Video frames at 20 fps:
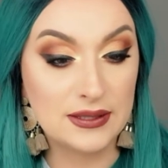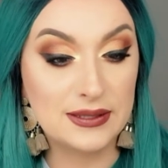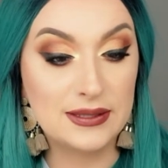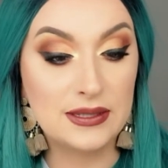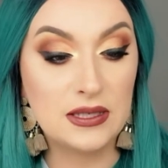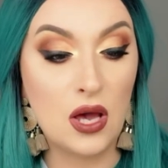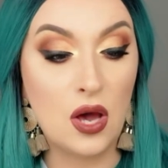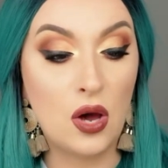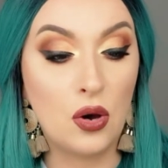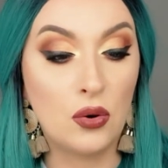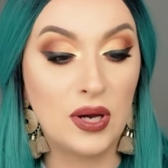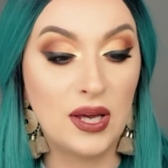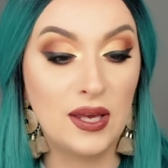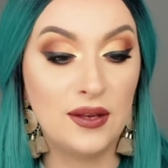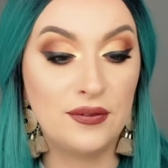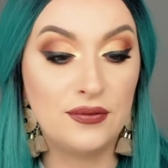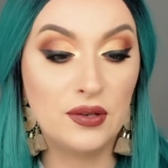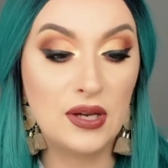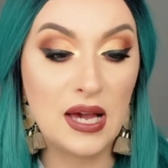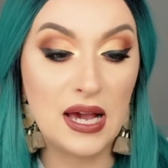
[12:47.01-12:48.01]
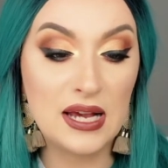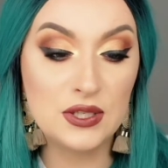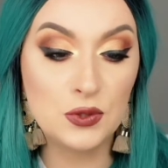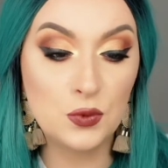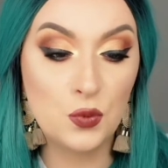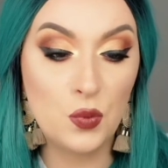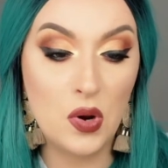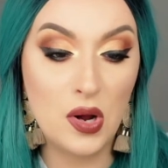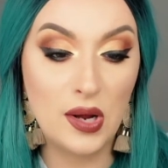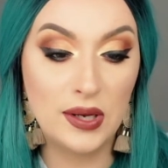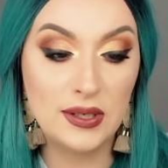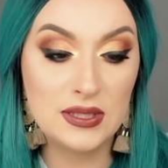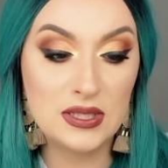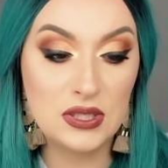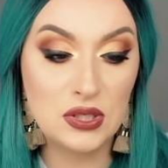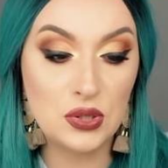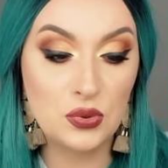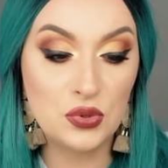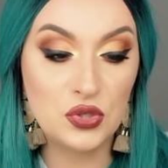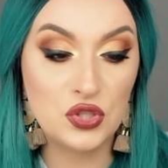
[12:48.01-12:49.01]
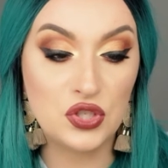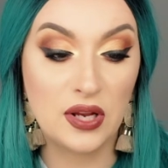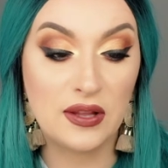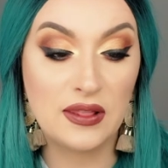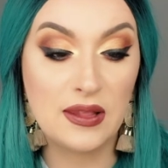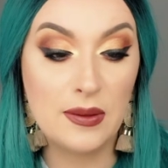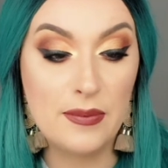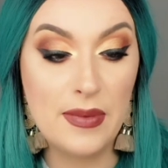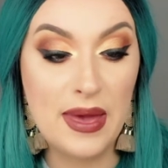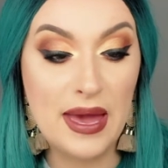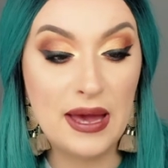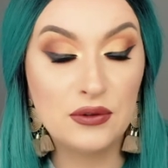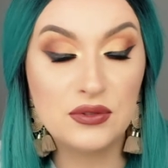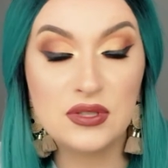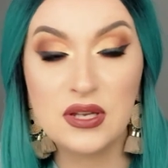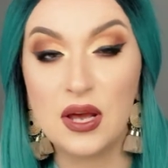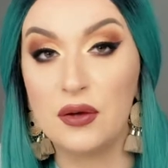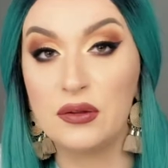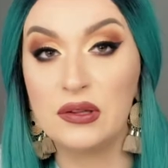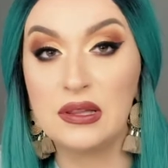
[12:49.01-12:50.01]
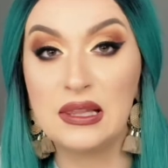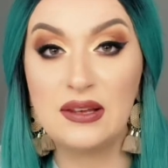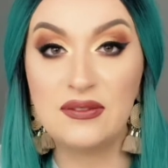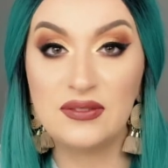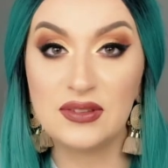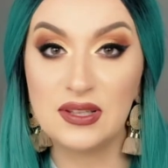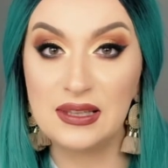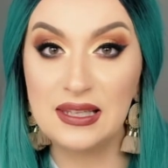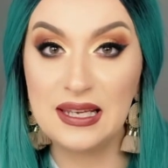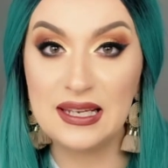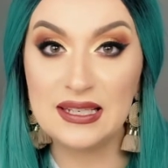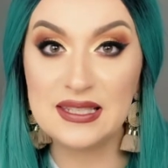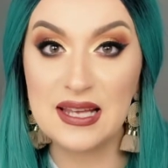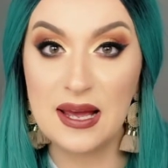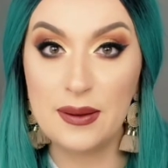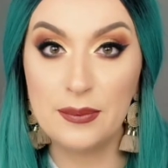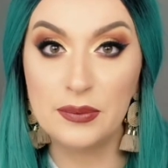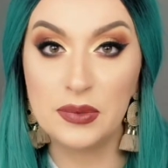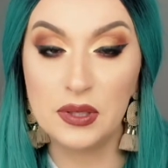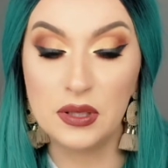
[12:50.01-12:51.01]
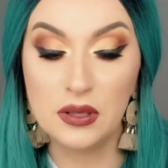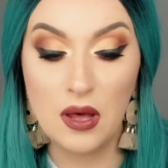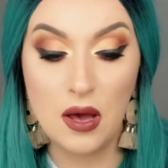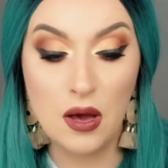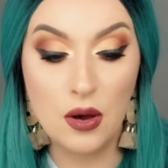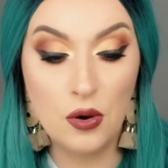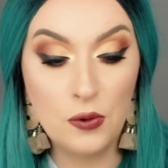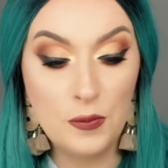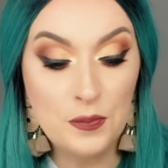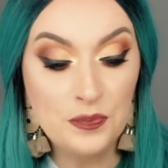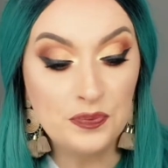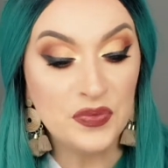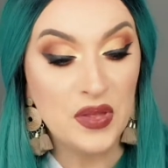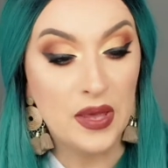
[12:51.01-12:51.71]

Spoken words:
So if you guys want to check them out, I'll leave the link down below.